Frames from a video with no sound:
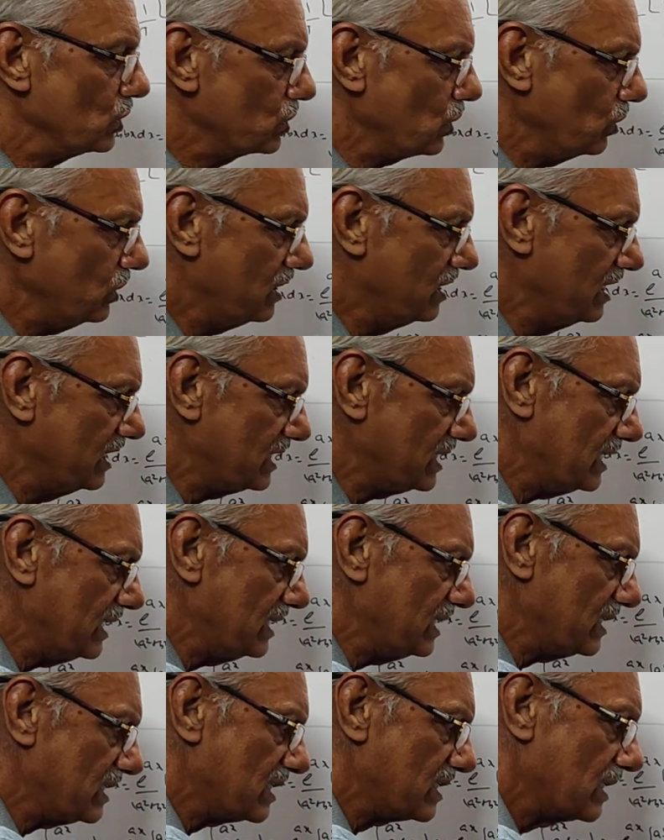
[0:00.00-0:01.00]
So this
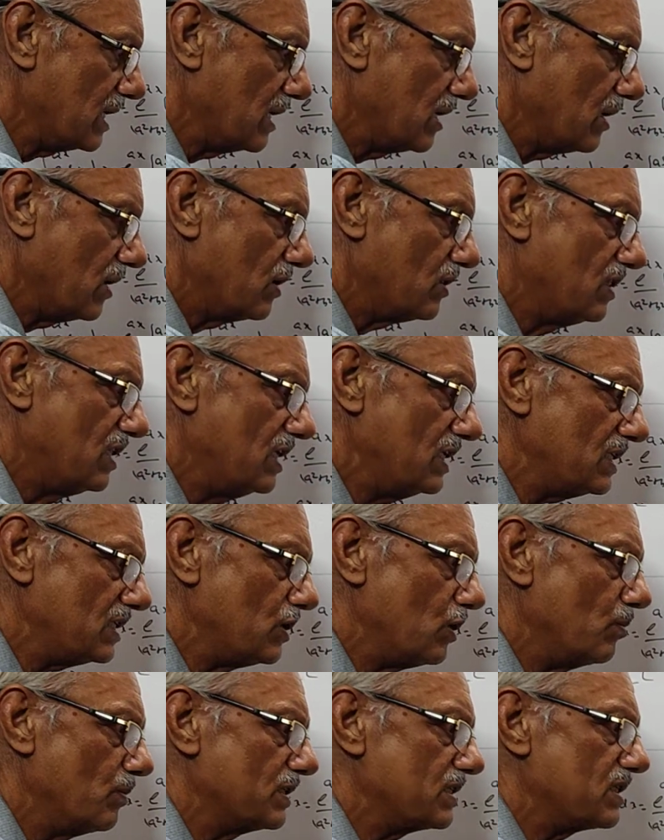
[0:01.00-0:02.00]

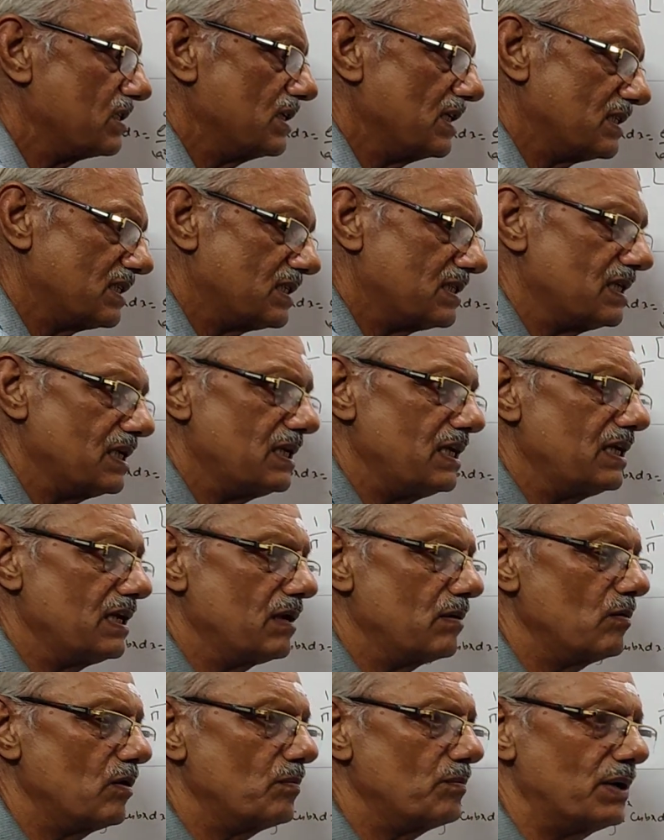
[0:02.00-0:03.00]
you must necessarily
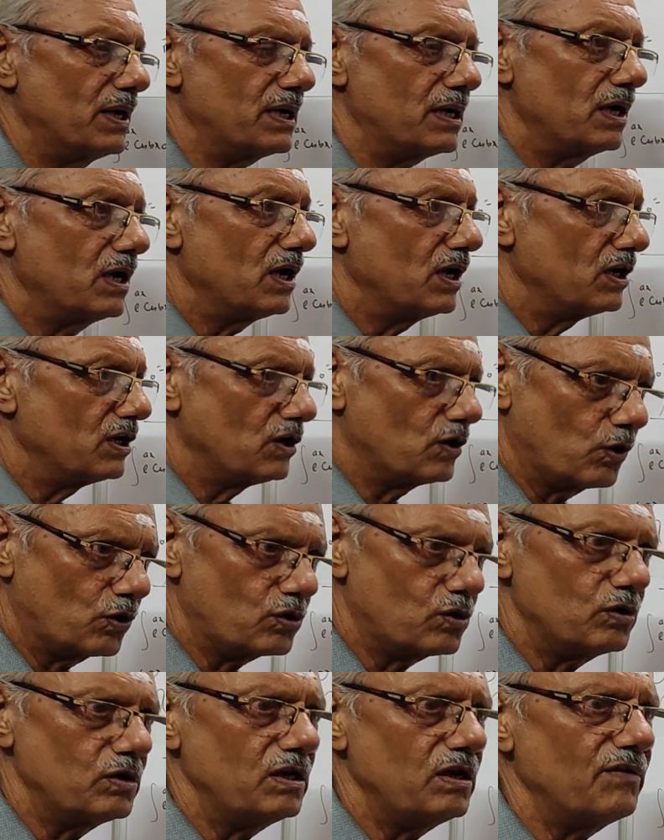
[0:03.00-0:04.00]
remember,
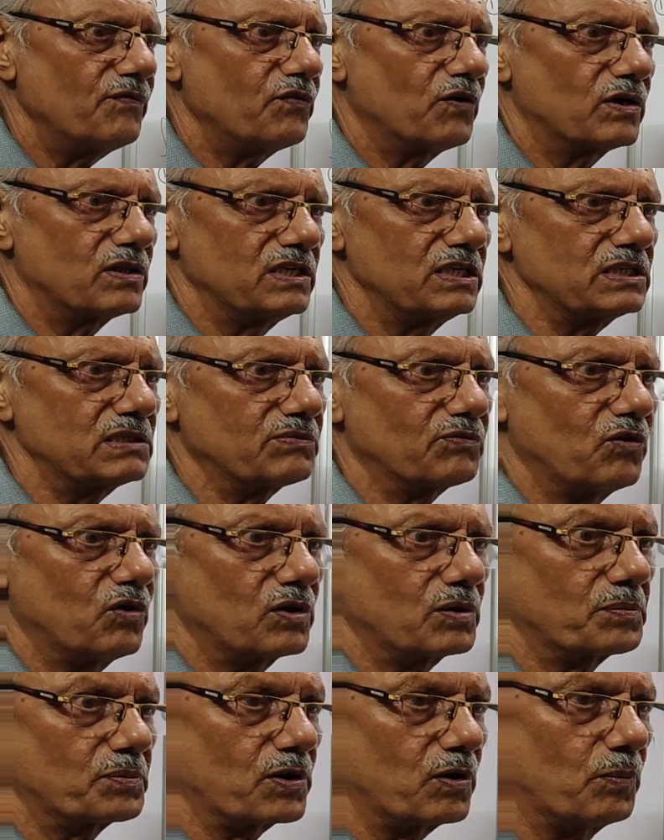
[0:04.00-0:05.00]
not only for this
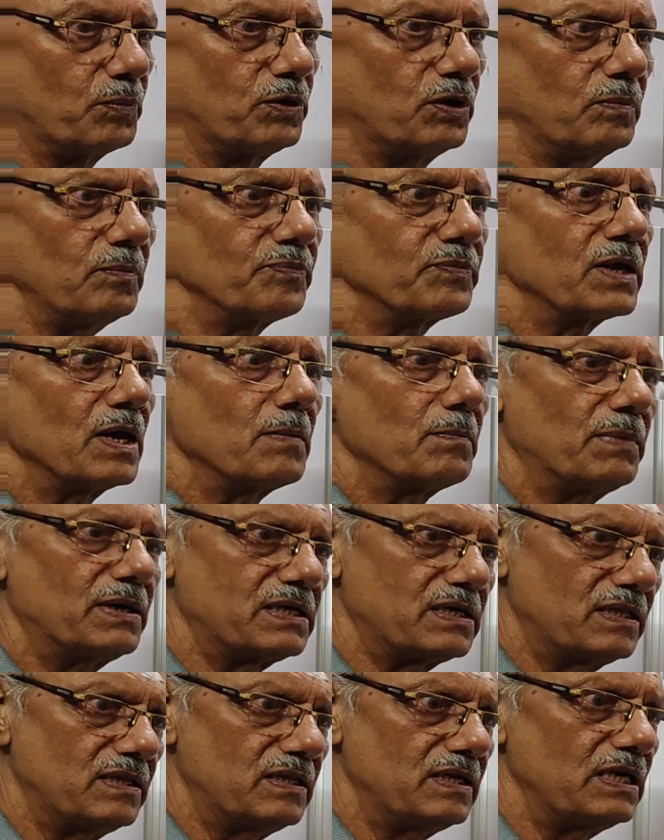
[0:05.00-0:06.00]
problem,
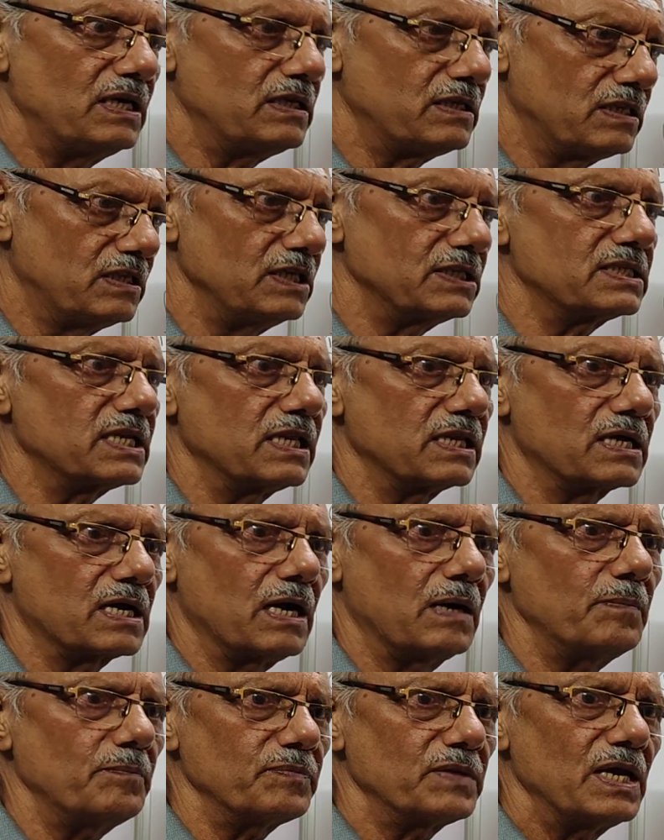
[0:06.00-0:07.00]
but this will
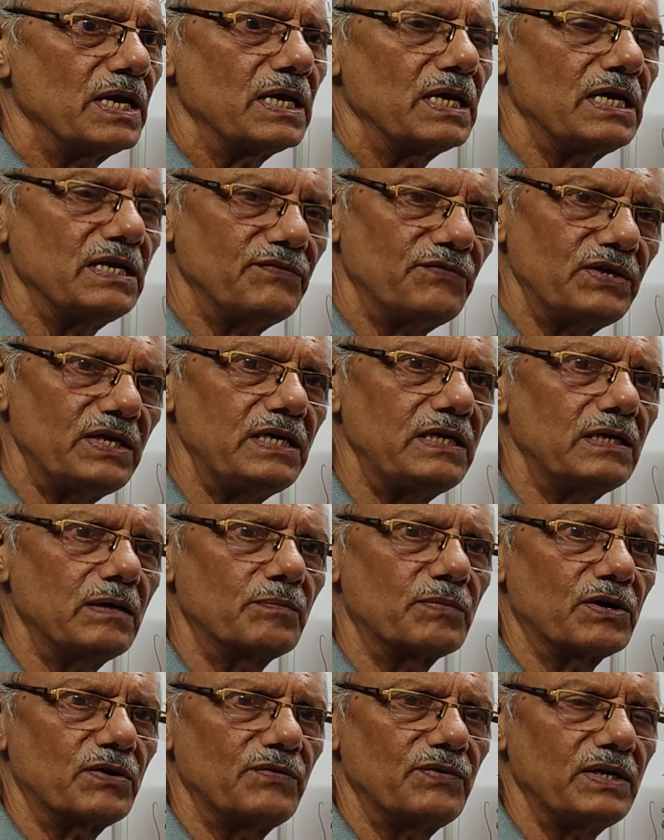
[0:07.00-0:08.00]
come in very
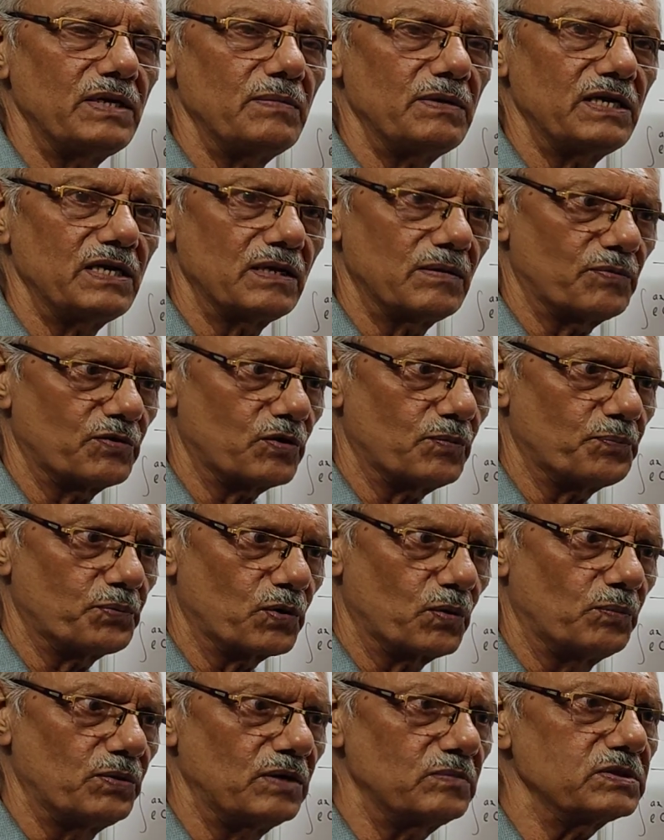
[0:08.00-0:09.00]
many number of
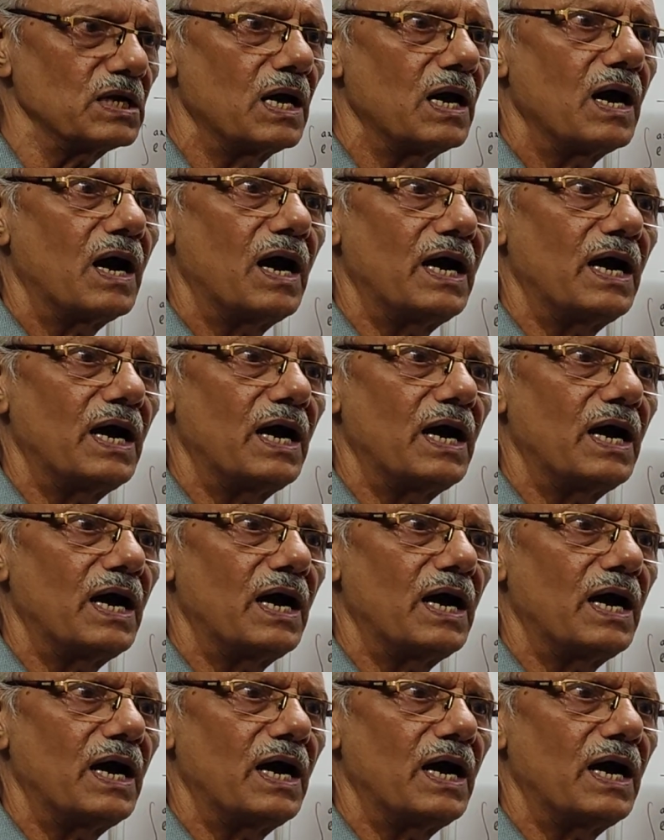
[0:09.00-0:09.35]
problems,